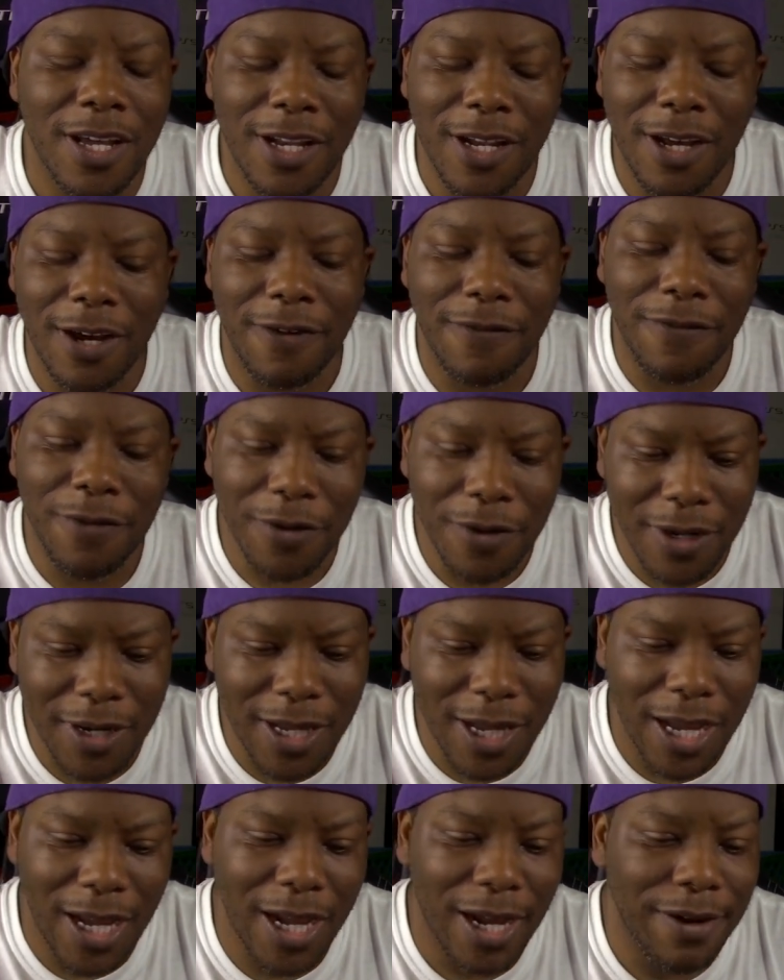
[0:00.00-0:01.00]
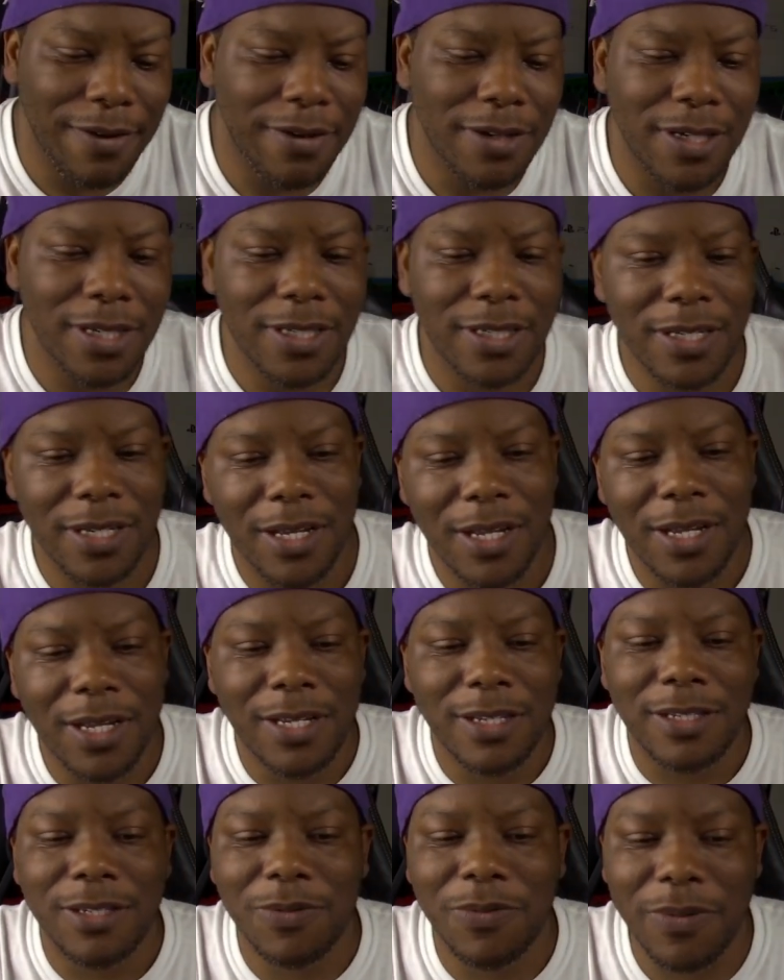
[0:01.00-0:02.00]
Now four carries
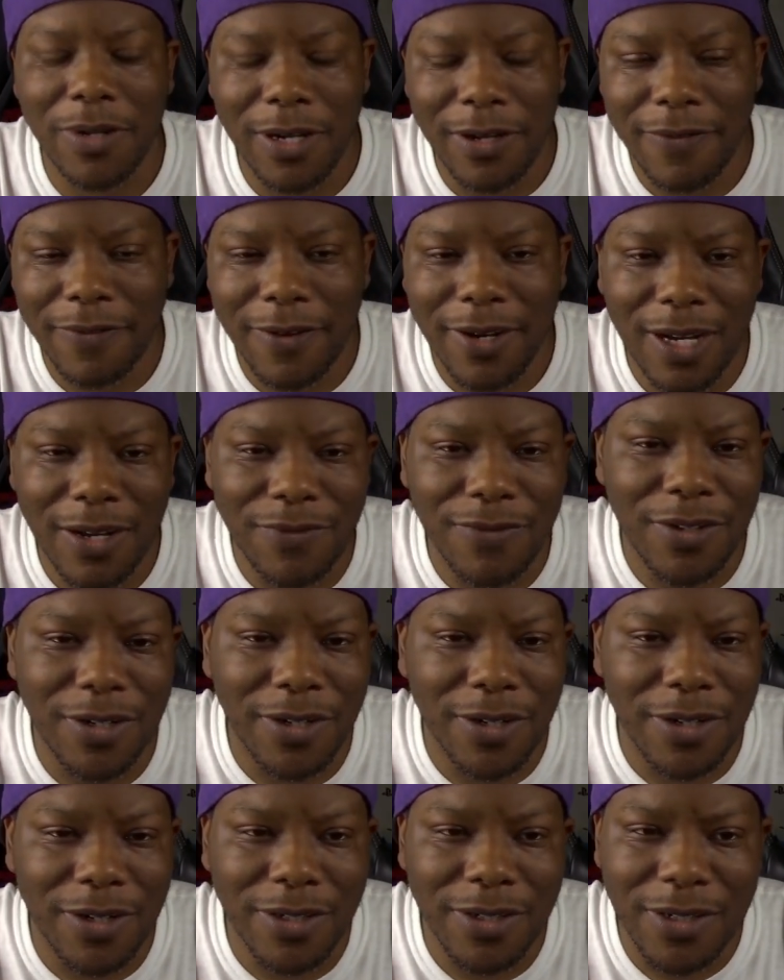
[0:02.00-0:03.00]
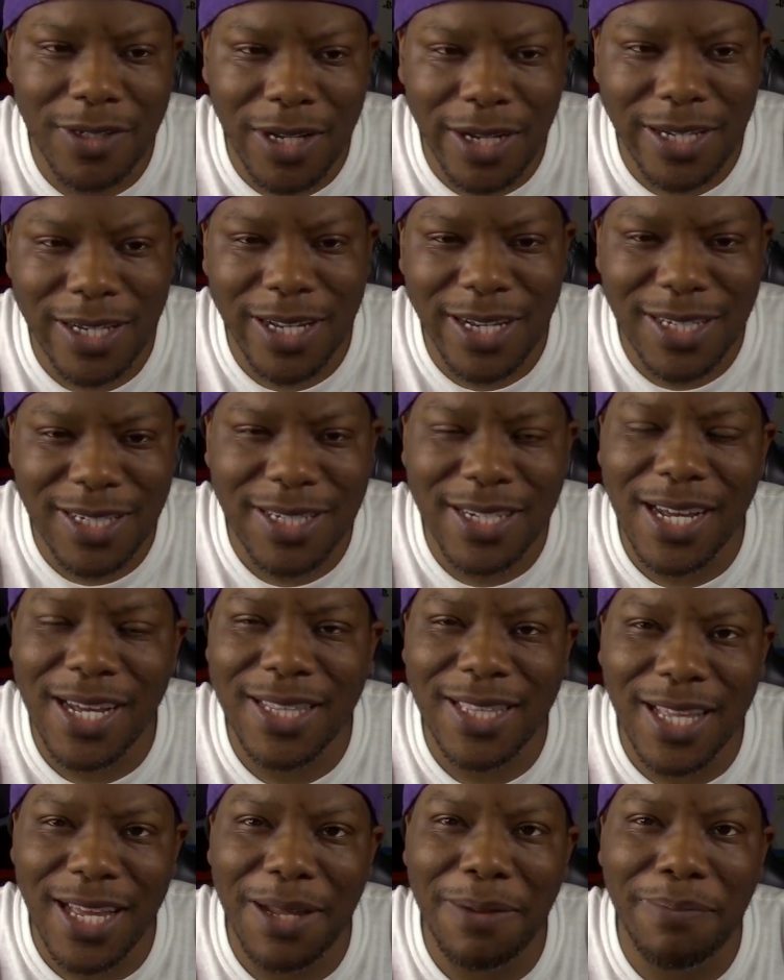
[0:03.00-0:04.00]
25 yards. You're like, that's
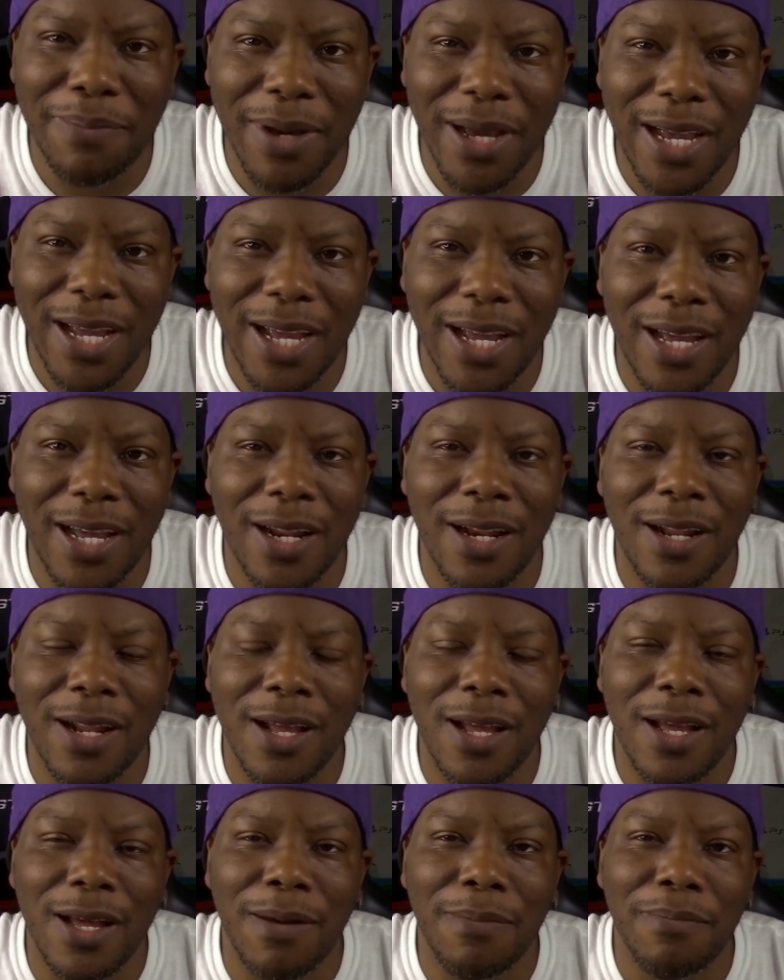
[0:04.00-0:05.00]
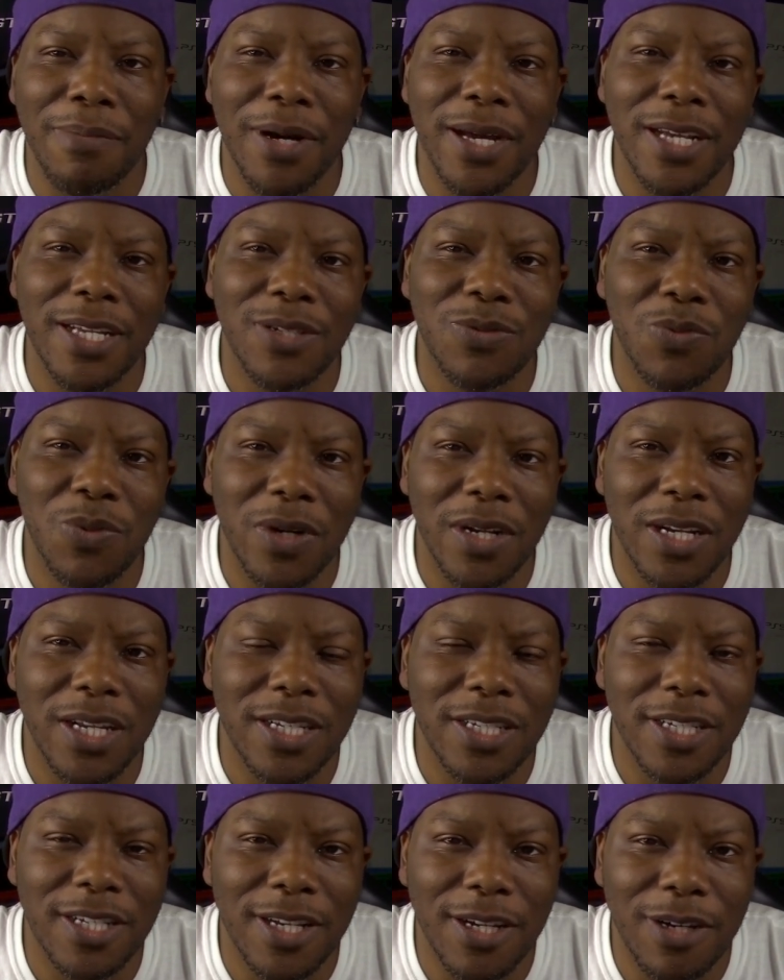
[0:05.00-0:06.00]
not that bad. But his one of
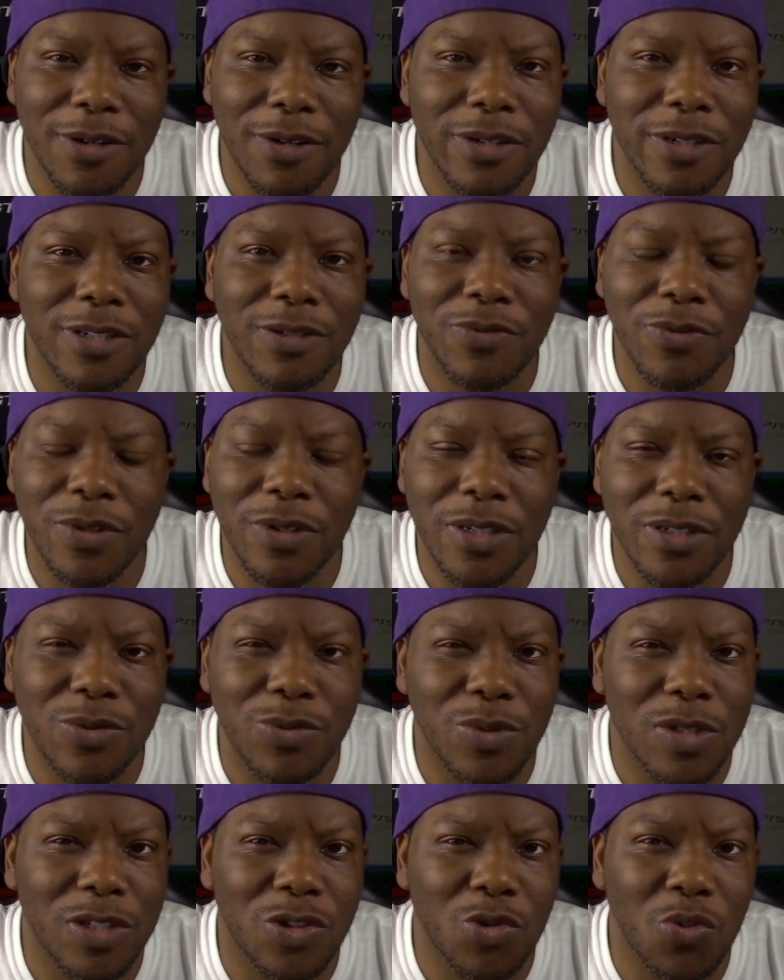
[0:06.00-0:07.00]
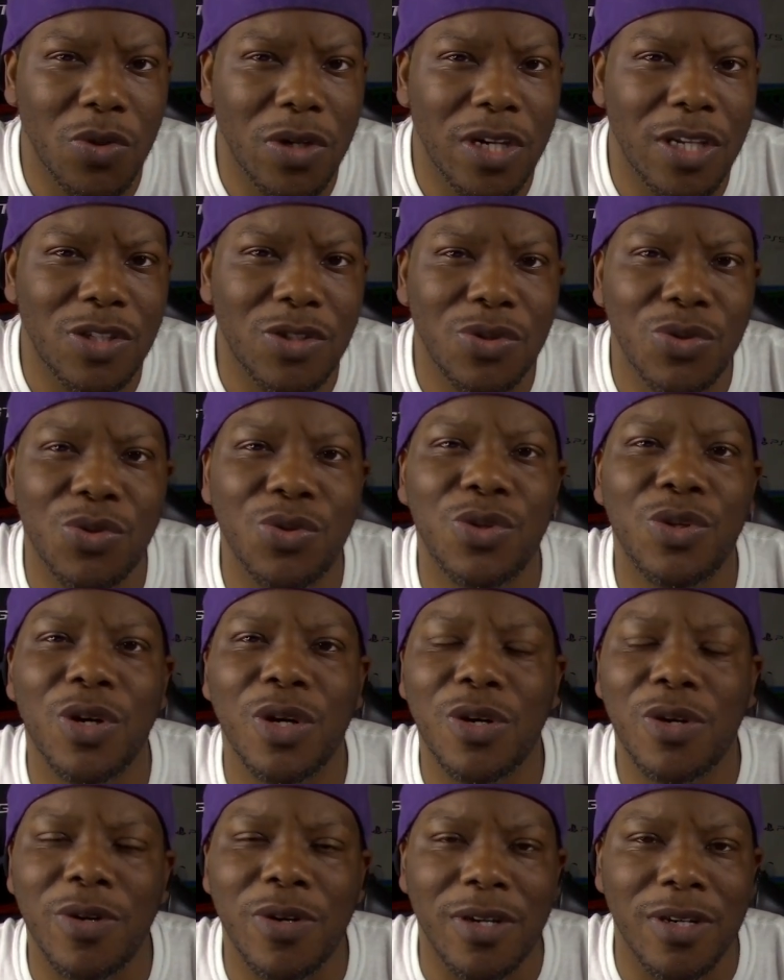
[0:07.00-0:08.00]
his longest runs was 22
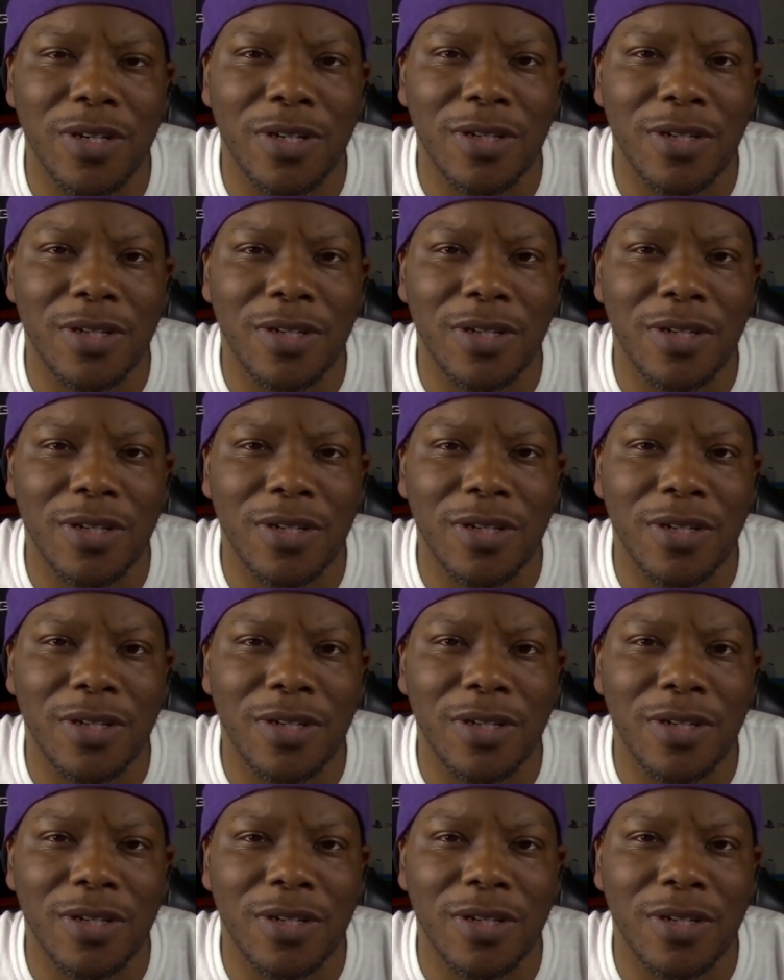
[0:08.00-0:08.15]
yards.